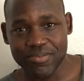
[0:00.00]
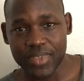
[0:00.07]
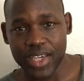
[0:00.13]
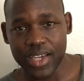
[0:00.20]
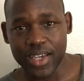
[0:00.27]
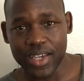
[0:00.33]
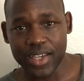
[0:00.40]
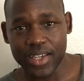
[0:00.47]

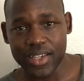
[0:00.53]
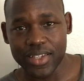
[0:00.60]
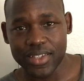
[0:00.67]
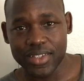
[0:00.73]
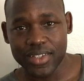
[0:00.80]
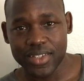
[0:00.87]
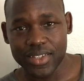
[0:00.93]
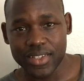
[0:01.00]

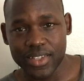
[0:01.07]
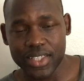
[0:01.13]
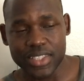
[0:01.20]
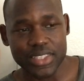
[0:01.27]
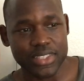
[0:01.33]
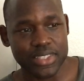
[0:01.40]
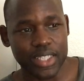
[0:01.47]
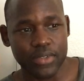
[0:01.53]
It
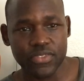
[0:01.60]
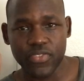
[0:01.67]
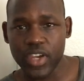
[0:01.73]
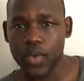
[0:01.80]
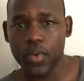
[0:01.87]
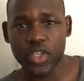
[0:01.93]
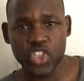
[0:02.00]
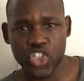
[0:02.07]
was very
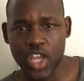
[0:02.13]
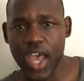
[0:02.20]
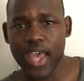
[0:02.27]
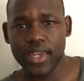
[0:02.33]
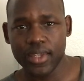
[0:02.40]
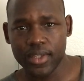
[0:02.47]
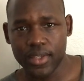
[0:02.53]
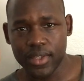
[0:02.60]
well
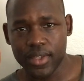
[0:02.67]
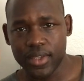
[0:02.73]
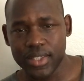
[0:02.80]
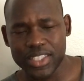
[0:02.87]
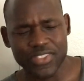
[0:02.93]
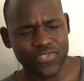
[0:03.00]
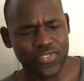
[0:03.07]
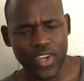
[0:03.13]
shot.
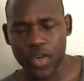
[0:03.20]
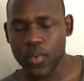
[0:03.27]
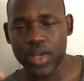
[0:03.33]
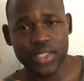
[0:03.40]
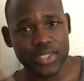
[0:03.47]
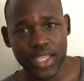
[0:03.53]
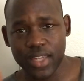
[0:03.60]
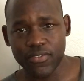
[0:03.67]
Just very well
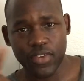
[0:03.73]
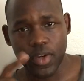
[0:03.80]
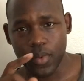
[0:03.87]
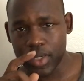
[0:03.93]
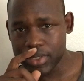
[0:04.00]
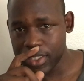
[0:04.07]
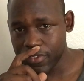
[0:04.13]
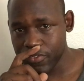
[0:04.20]
done. Very
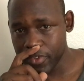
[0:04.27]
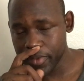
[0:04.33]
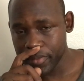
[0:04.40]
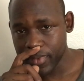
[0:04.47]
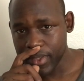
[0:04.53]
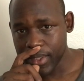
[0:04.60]
well done film.